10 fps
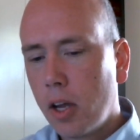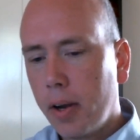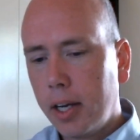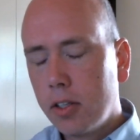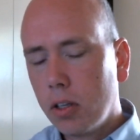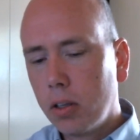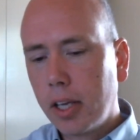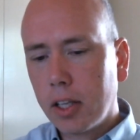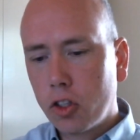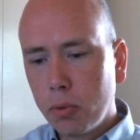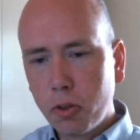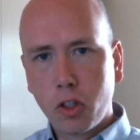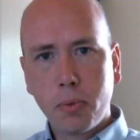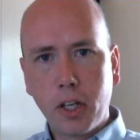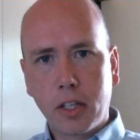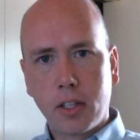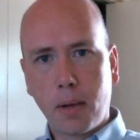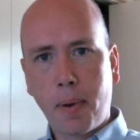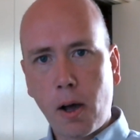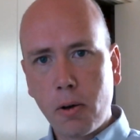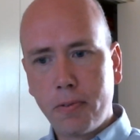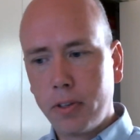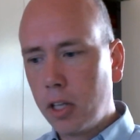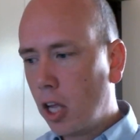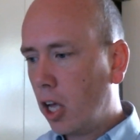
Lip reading: He's not looking at some subjects that are powerful